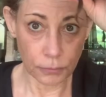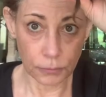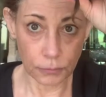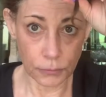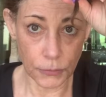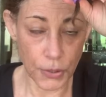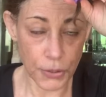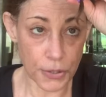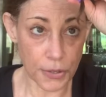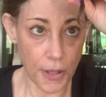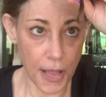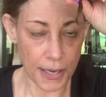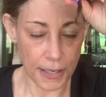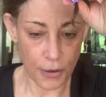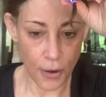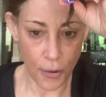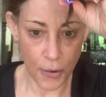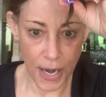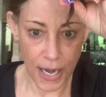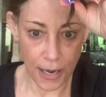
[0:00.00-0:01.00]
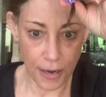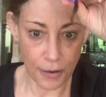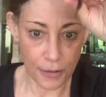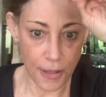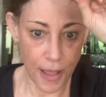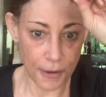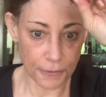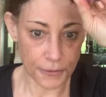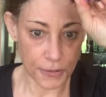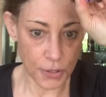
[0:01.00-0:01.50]
There's like no hair
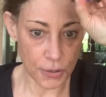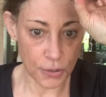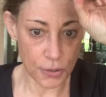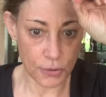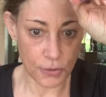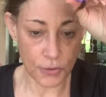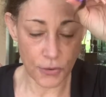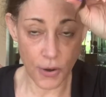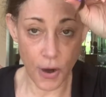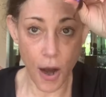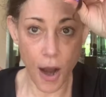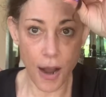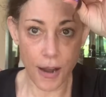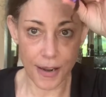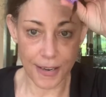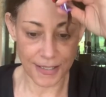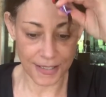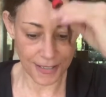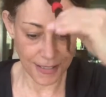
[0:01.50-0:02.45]
left to cut.